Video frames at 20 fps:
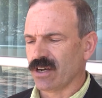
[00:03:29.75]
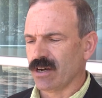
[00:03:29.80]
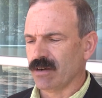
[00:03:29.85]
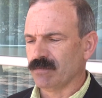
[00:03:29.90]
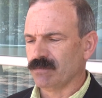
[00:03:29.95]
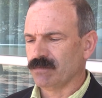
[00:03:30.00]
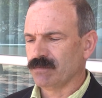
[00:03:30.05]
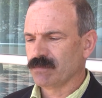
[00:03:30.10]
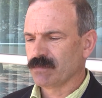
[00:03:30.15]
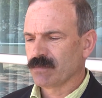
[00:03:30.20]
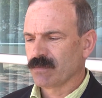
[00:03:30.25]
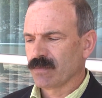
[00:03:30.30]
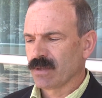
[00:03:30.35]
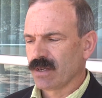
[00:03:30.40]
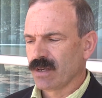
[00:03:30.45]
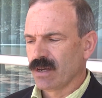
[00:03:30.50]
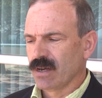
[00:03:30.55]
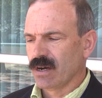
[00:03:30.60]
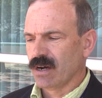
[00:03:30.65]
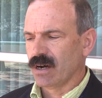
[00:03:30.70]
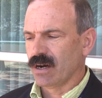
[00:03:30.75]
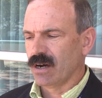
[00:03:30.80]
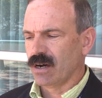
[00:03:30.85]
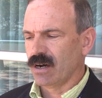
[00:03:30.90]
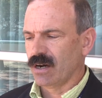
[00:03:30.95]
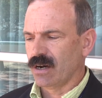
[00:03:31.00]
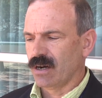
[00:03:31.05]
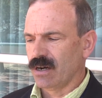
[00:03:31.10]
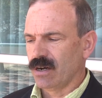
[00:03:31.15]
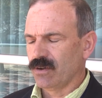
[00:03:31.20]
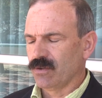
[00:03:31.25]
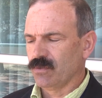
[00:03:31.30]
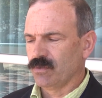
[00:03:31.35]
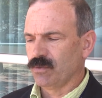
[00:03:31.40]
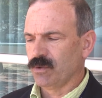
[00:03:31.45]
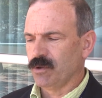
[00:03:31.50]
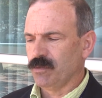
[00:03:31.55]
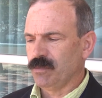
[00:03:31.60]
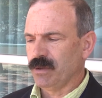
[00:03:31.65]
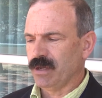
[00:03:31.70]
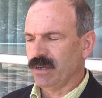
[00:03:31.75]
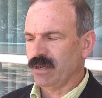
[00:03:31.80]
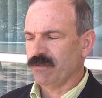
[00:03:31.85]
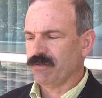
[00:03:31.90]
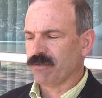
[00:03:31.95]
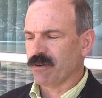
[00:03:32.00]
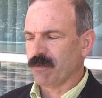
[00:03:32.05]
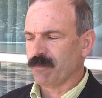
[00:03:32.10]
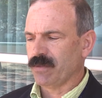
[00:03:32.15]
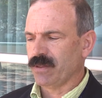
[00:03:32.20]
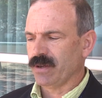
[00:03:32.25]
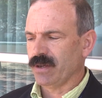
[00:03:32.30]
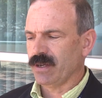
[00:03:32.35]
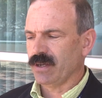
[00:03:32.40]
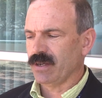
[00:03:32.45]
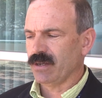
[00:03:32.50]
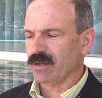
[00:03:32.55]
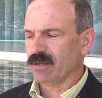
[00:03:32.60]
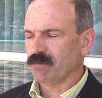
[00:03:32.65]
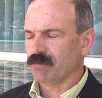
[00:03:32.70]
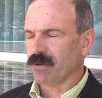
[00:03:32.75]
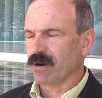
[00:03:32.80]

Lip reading: would be from the